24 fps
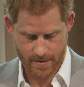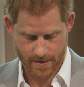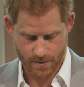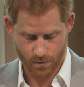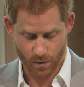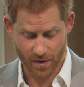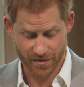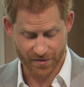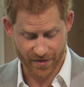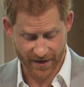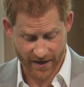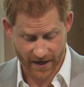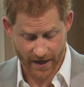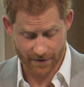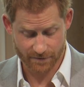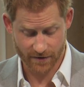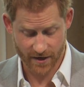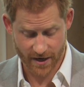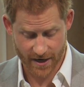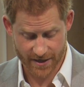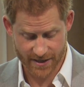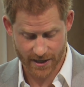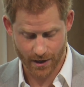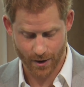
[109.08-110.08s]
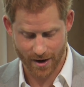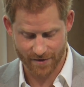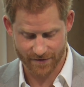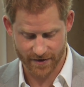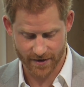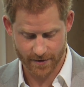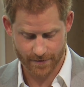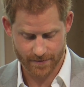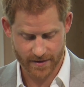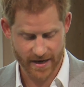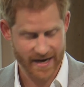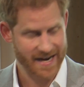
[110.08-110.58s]
One thing I've learned,
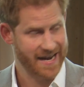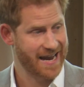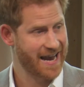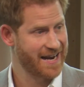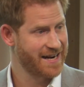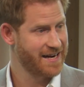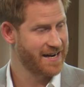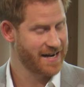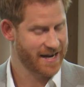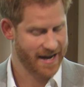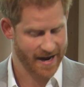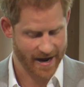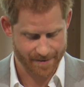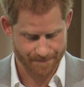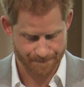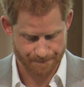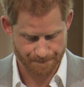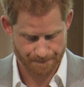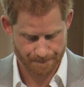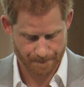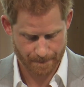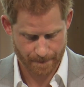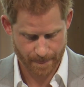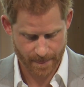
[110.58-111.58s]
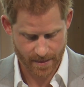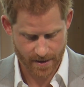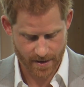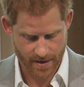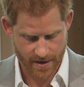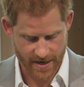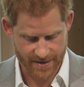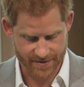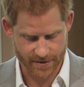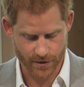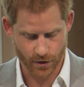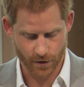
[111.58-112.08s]
however, again and again,
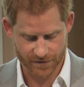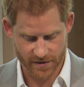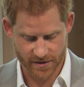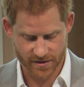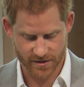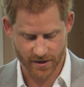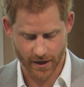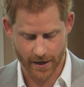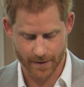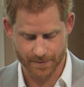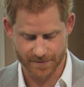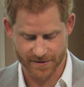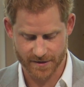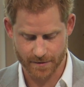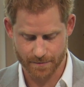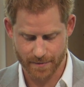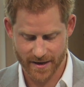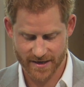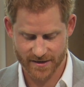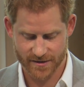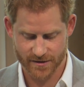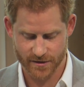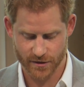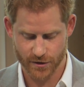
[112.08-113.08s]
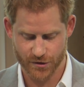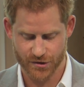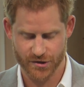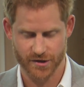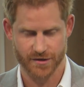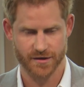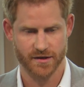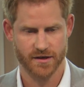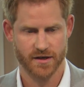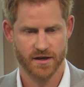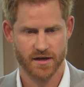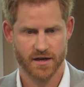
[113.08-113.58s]
is that oftentimes the best
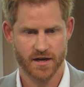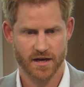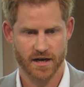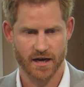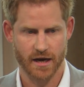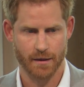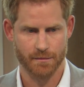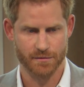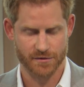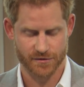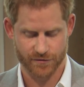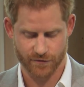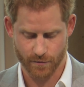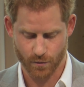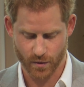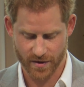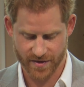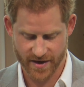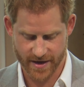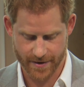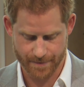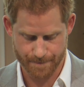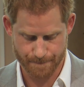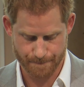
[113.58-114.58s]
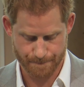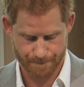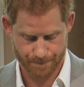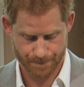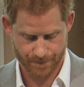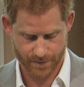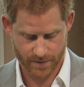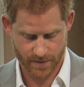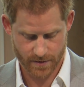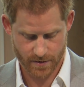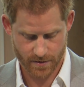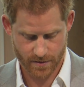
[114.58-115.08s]
solution comes from within,
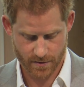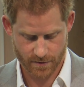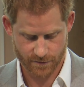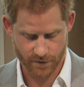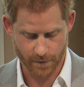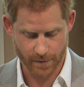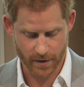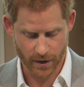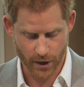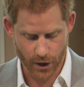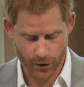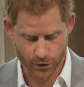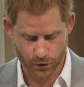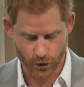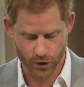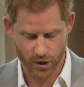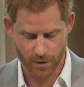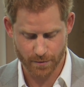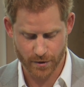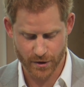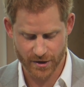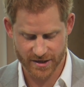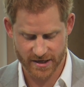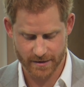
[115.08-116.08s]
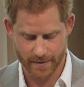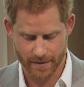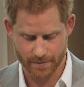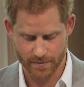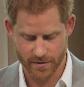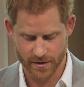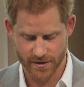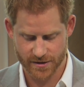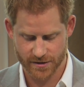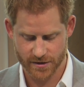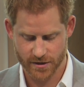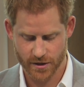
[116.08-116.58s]
from the local community
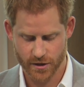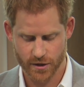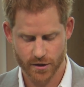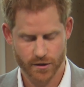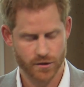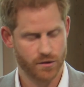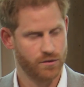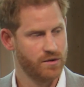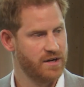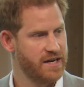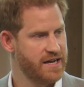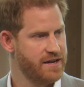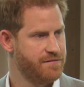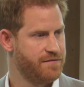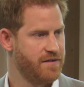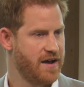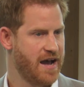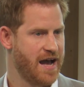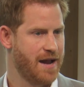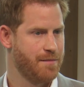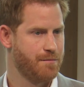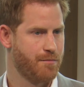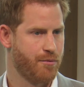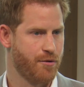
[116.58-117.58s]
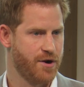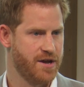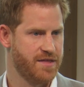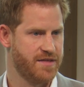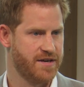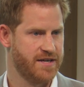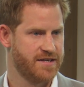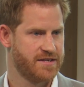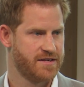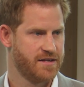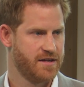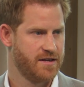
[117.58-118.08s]
members who live and breathe
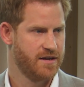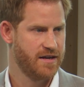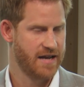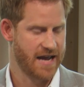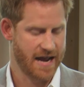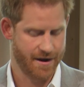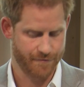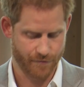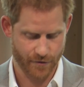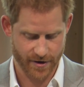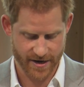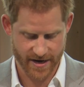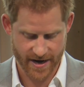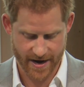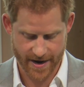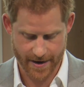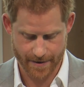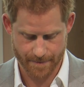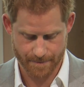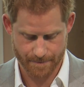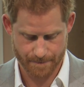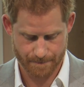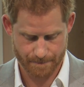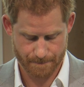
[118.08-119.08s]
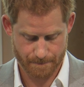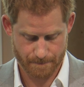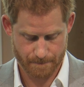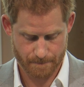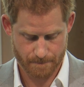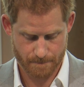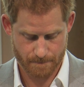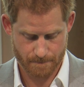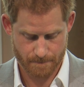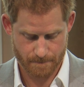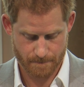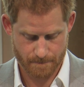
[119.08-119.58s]
it every day.
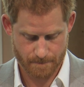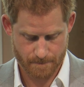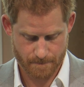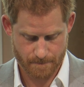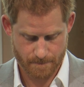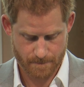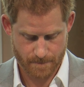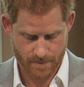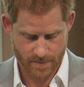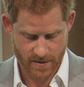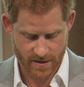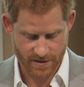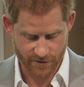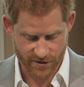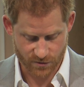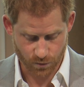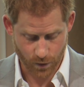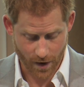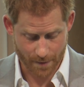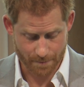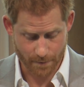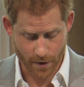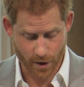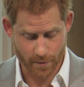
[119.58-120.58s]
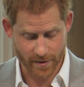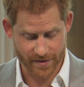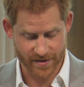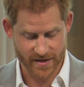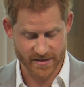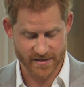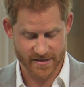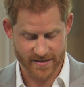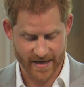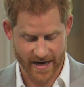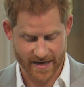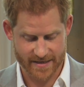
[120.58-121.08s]
There is one moment that
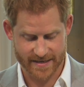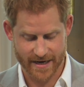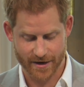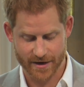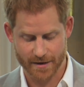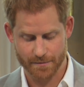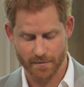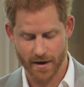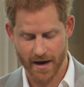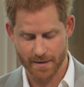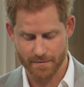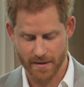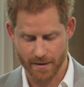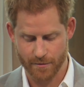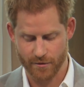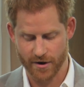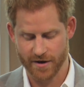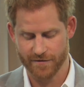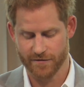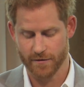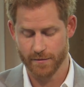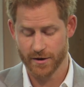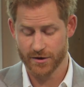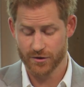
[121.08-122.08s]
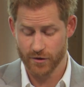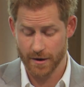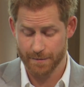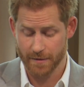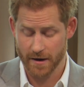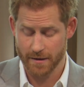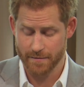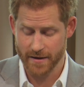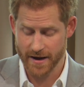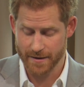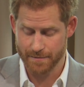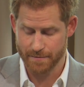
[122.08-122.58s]
stands out in my memory from a trip
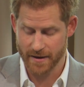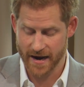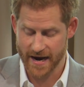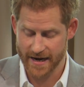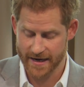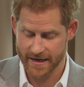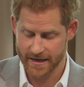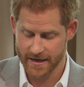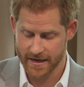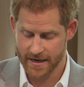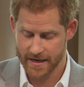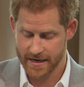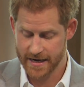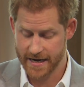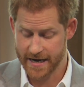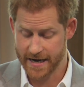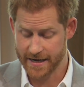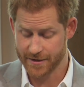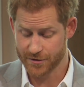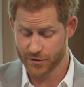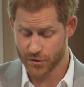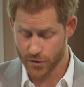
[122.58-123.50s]
I made back in